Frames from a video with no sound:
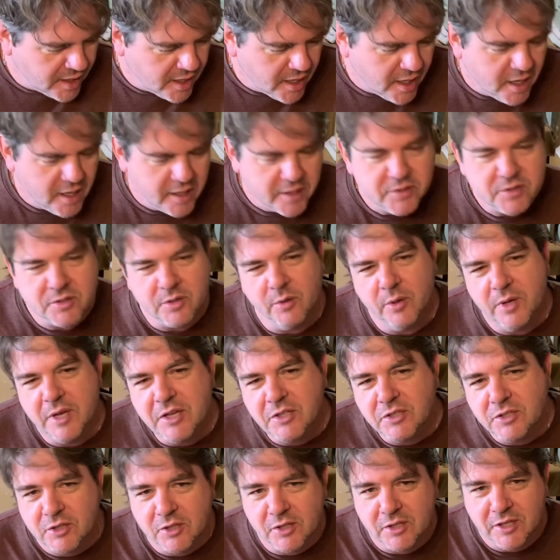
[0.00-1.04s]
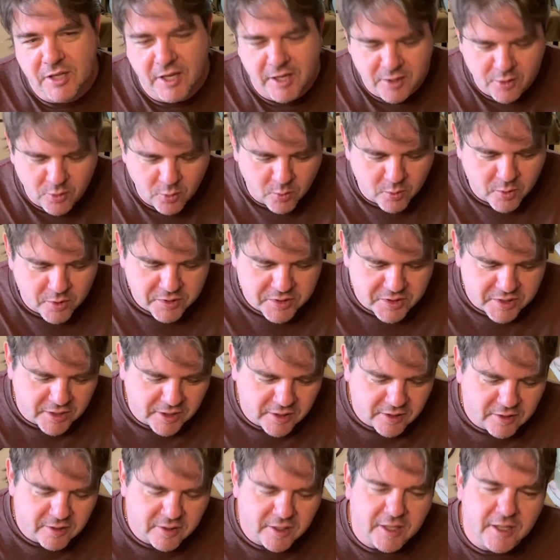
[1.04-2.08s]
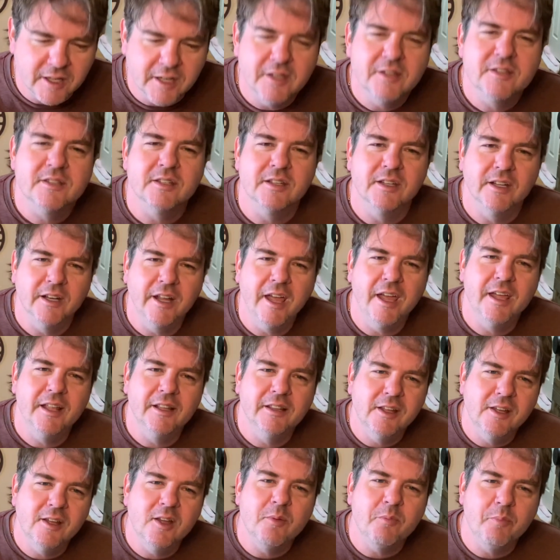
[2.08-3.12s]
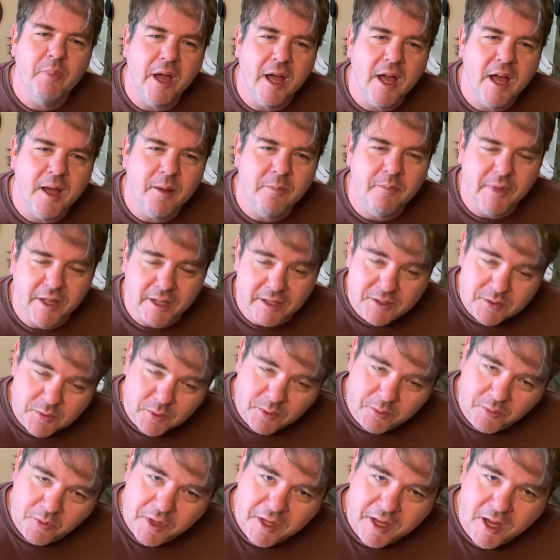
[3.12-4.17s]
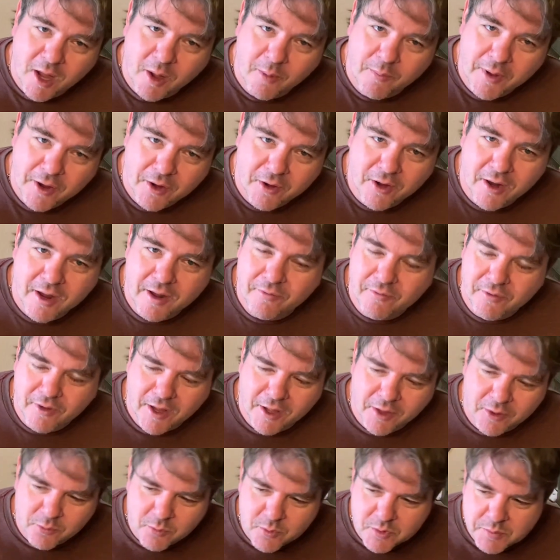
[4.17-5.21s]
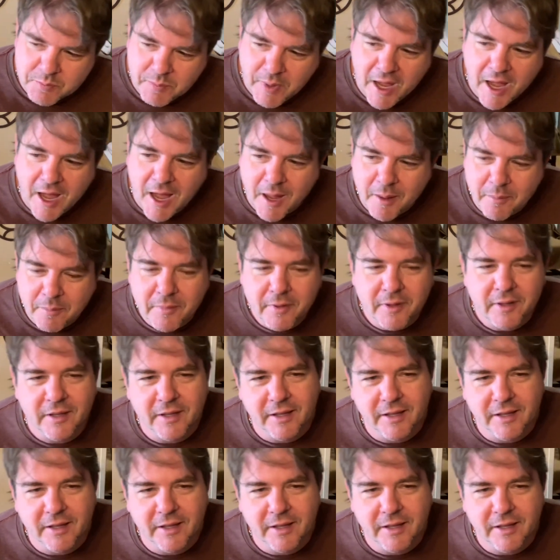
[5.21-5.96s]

So he took that corn silk and he said, hey, look, Pop. That's what we called my grandfather, was Pop.